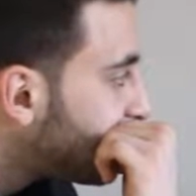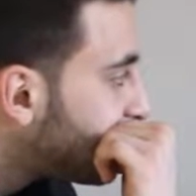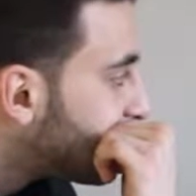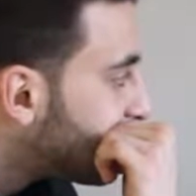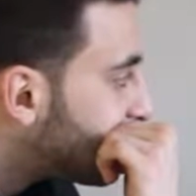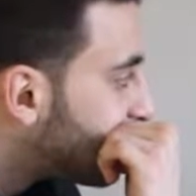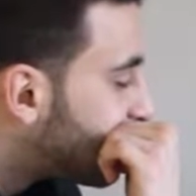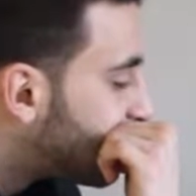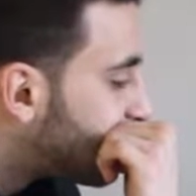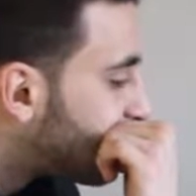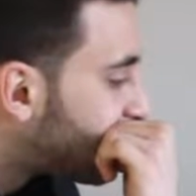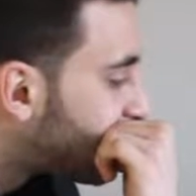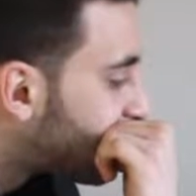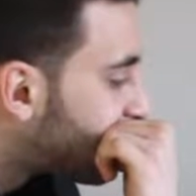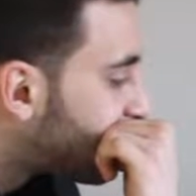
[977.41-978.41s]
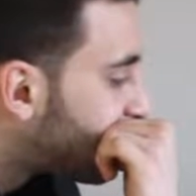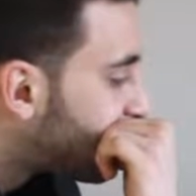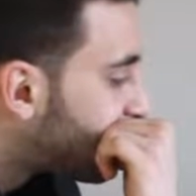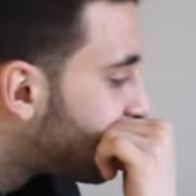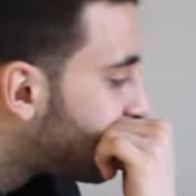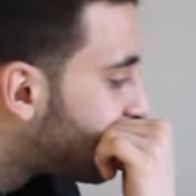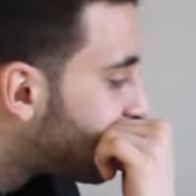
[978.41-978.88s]

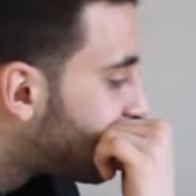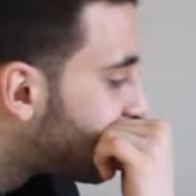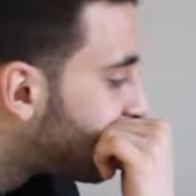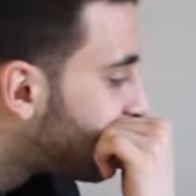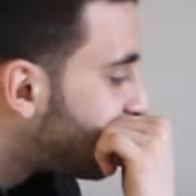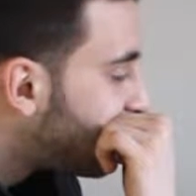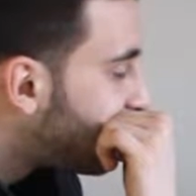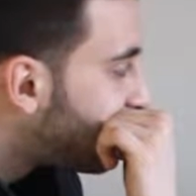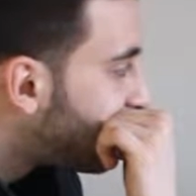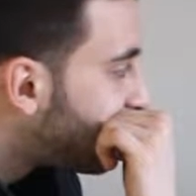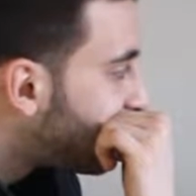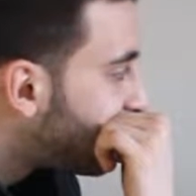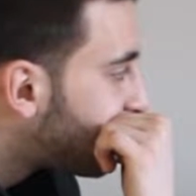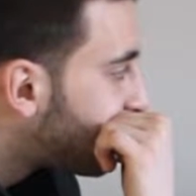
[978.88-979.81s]
(not speaking)